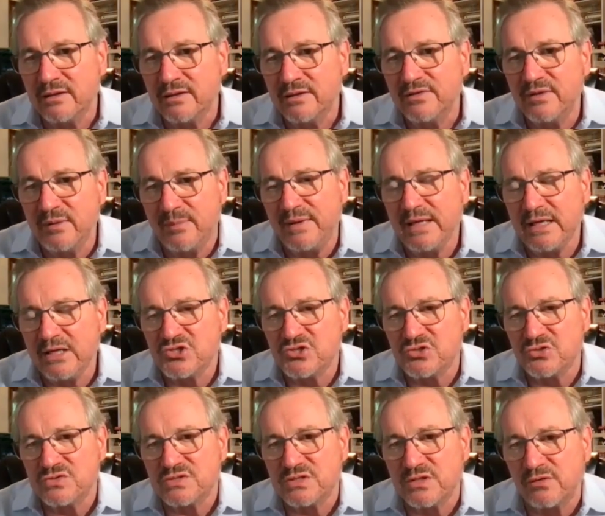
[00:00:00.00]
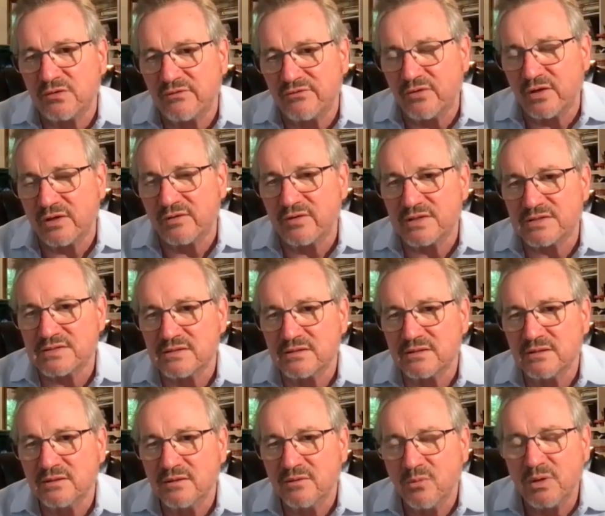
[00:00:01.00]
the big issues that are in front of us.
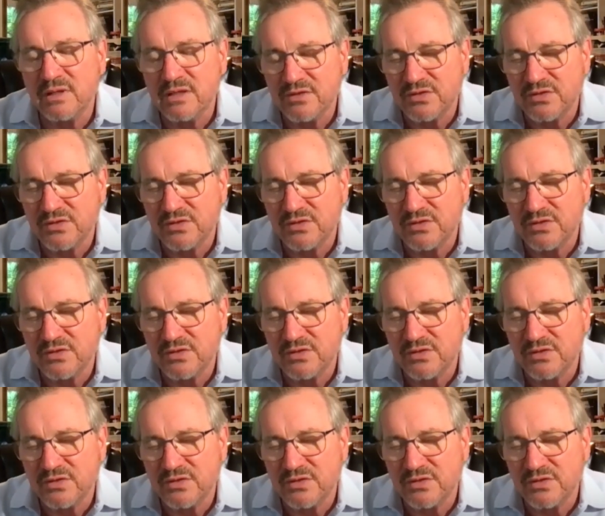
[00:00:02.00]
What do you